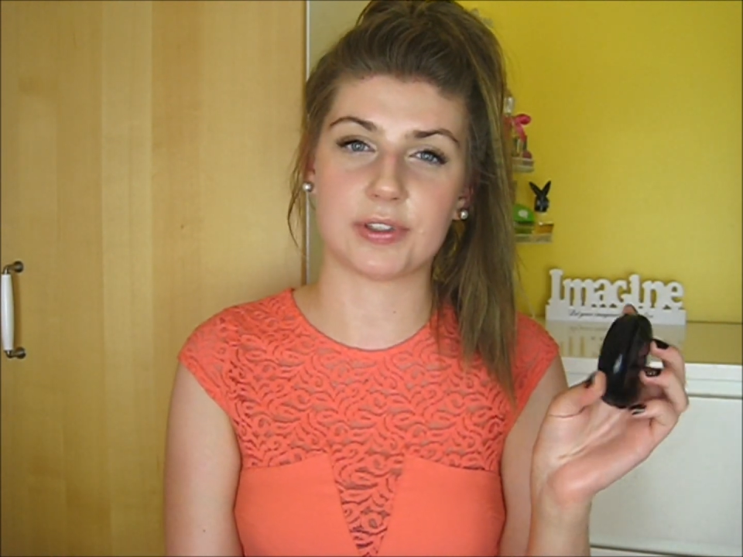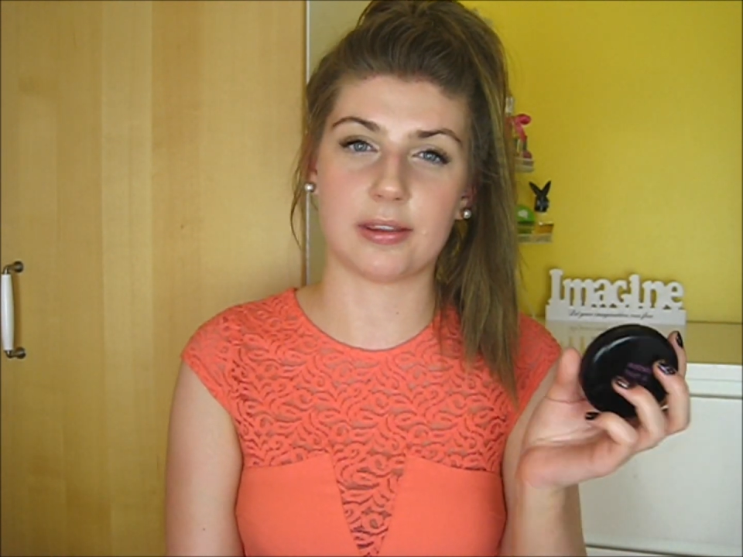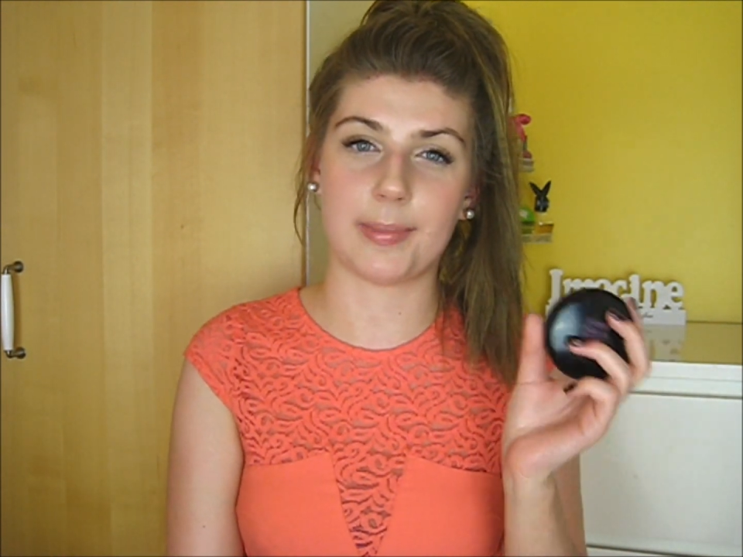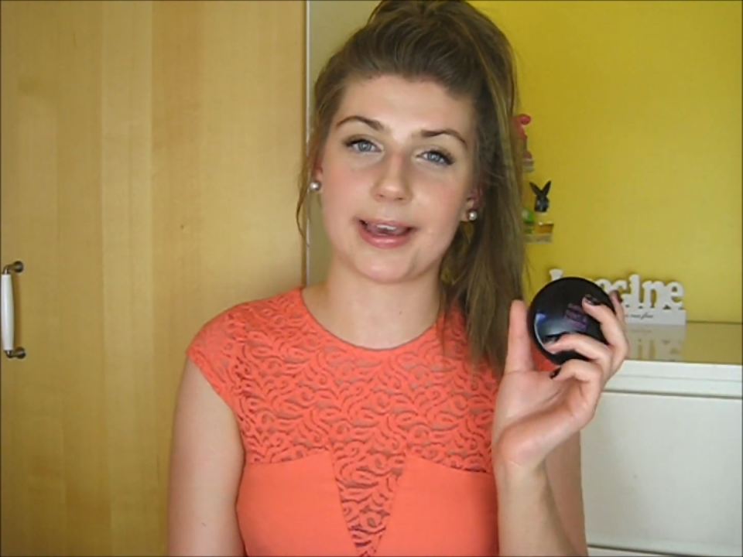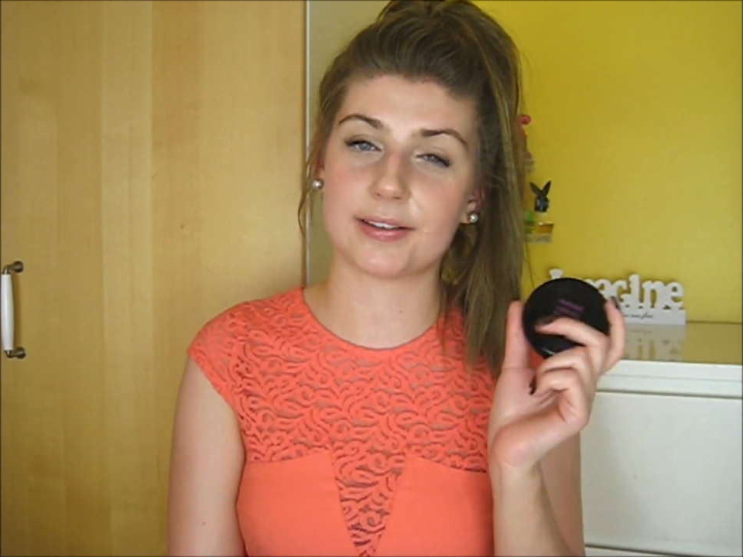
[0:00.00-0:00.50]
to
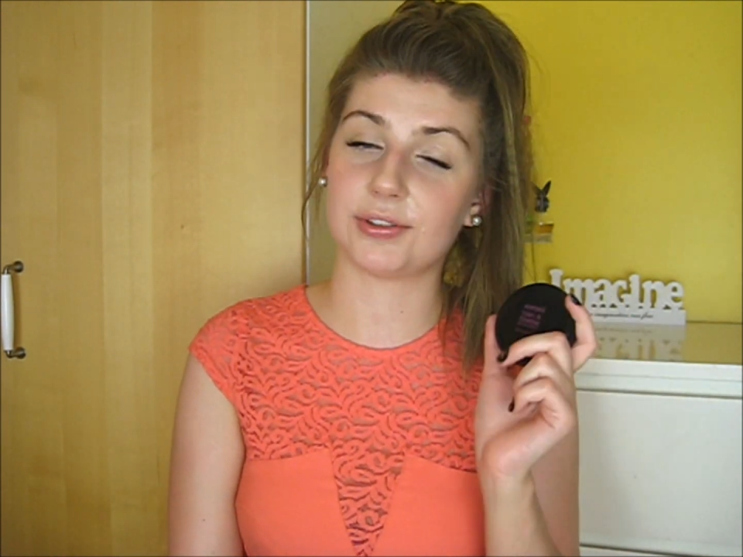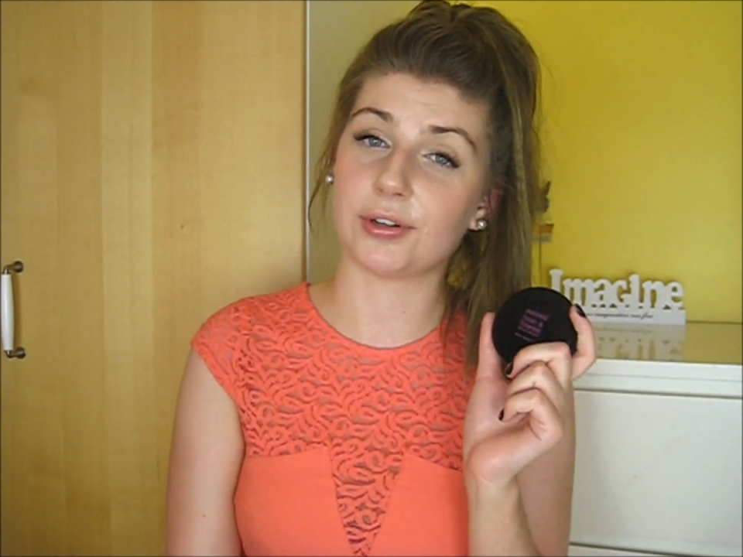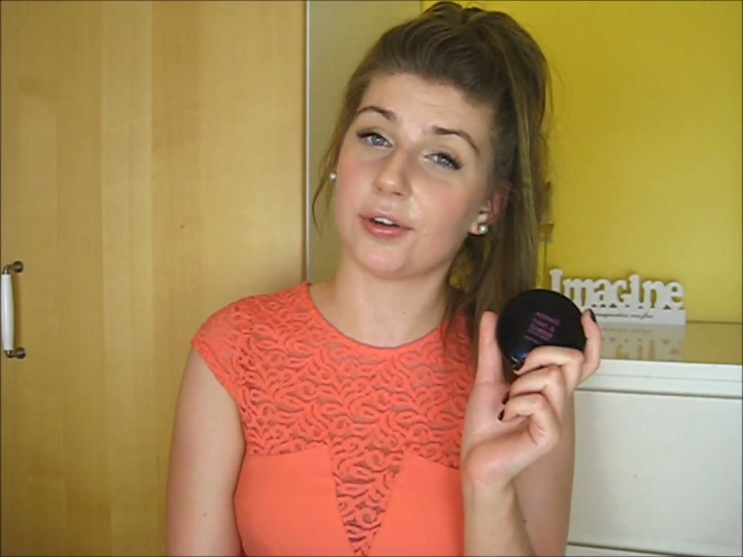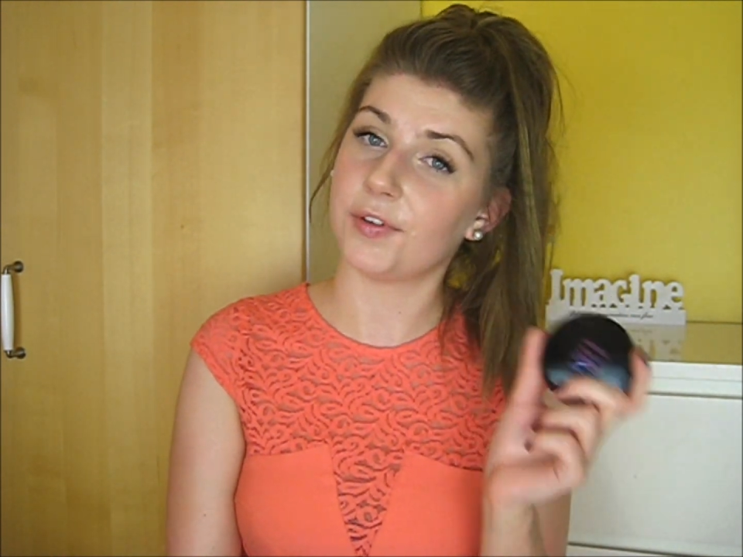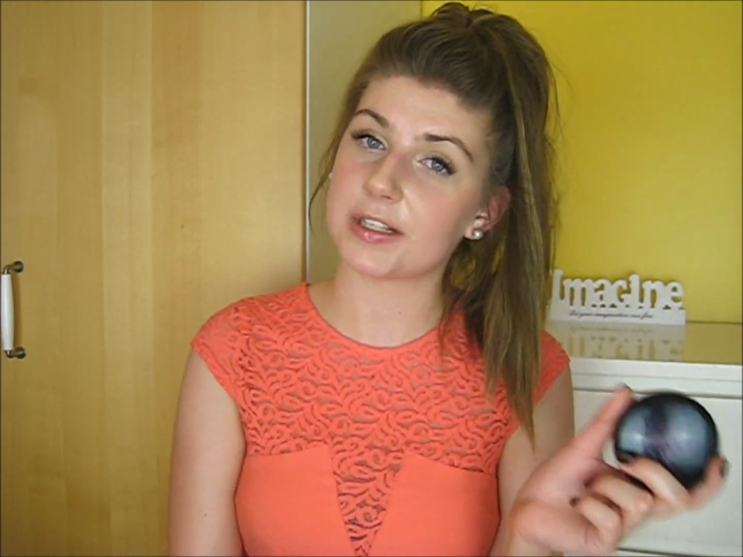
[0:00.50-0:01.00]
the MAC
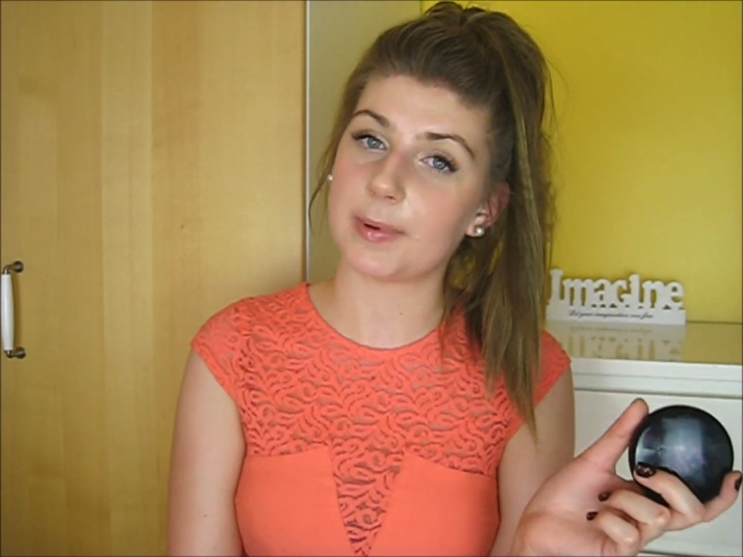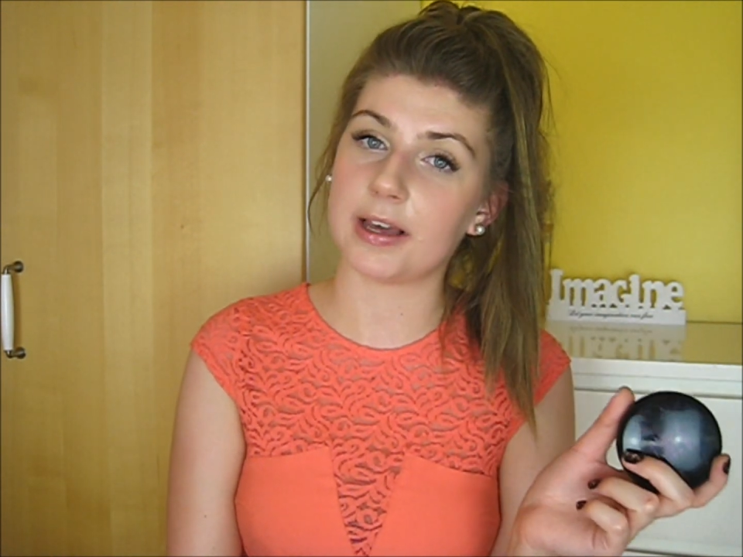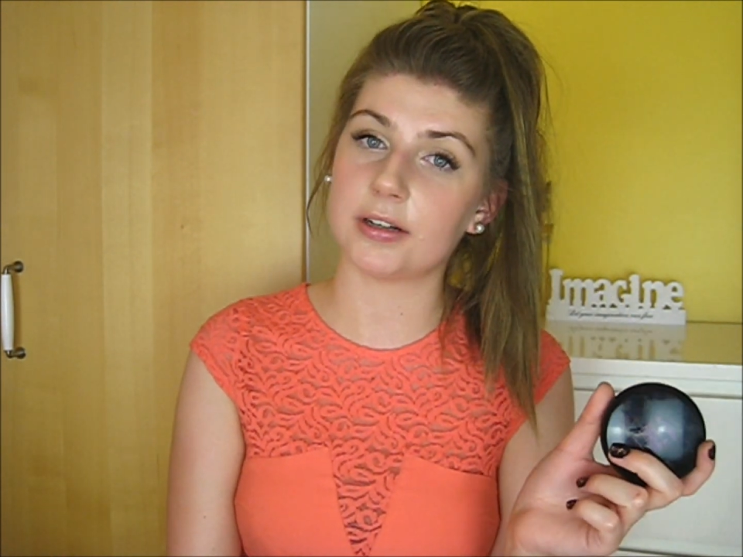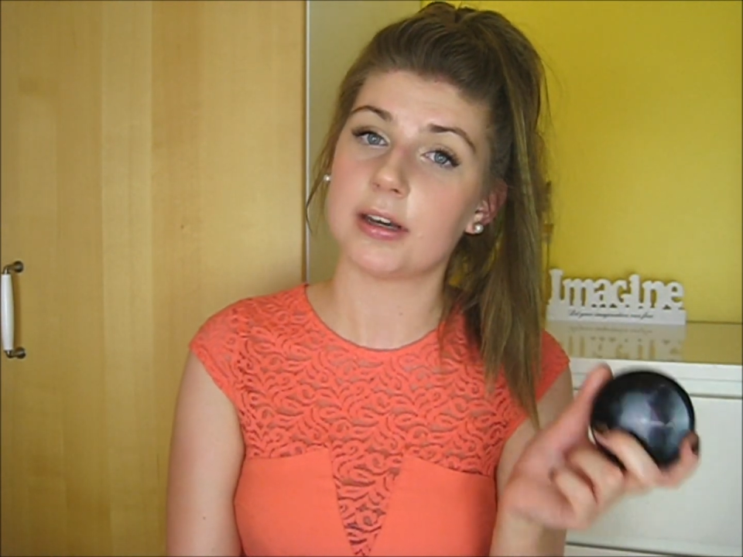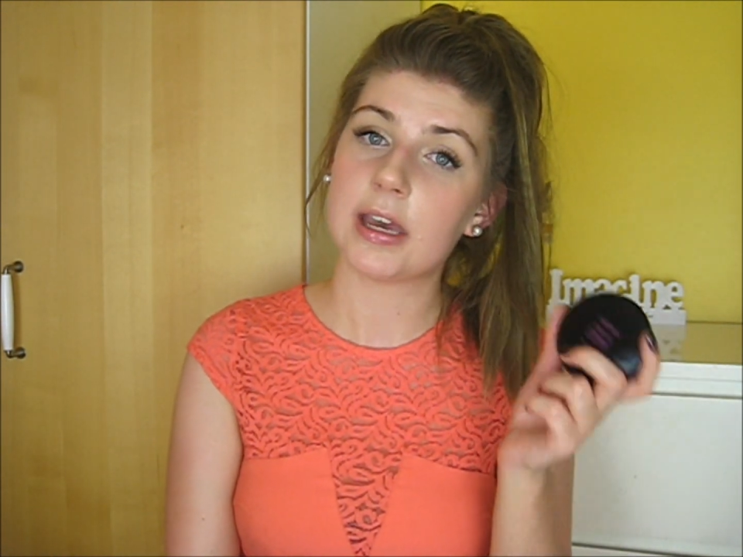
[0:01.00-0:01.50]
Studio Fix
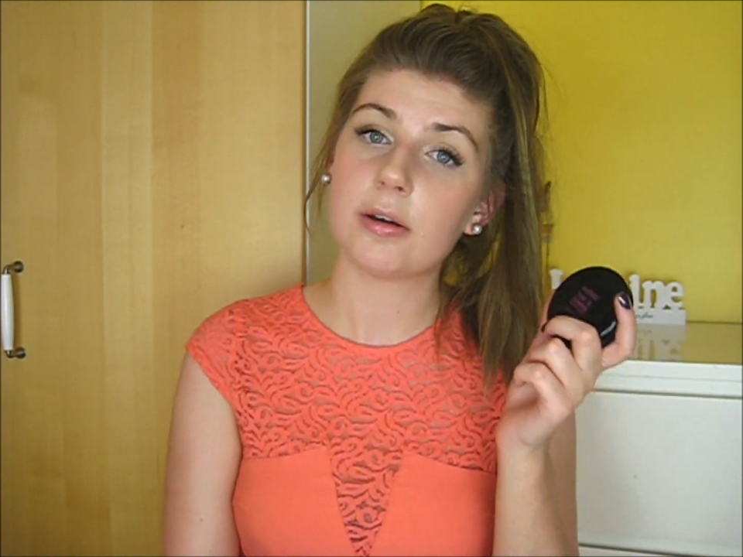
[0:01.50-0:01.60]
powder,